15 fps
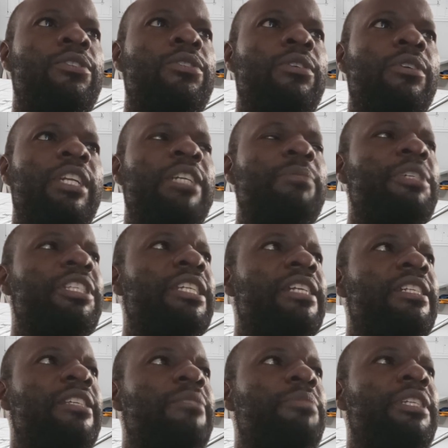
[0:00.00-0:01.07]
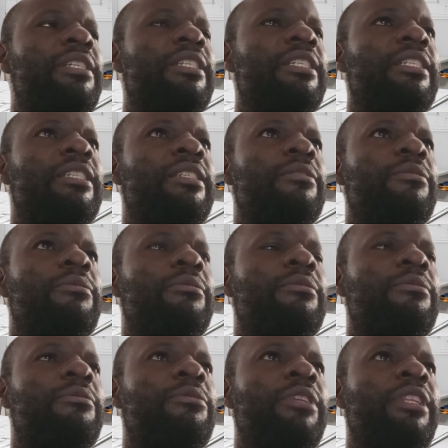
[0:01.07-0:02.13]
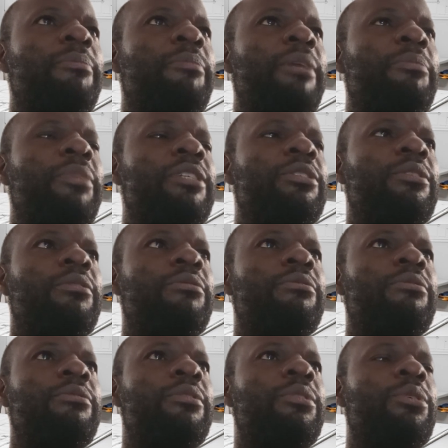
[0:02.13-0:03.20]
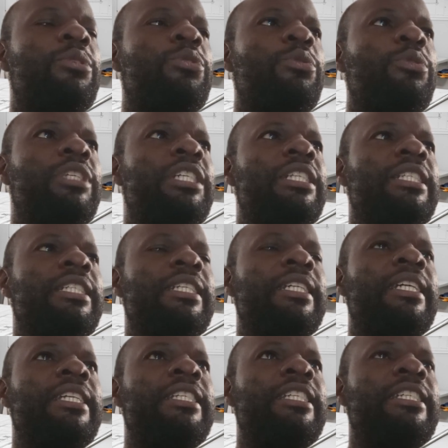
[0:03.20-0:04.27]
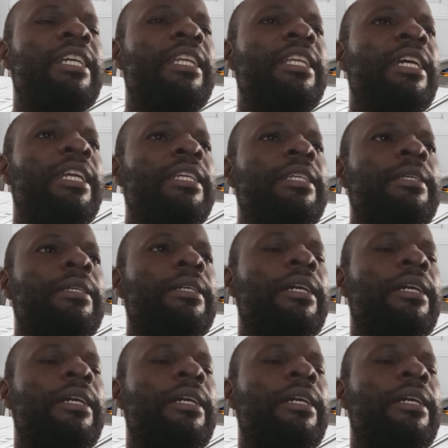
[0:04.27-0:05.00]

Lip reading: So let me just repeat for the purpose of those who didn't get it clearly.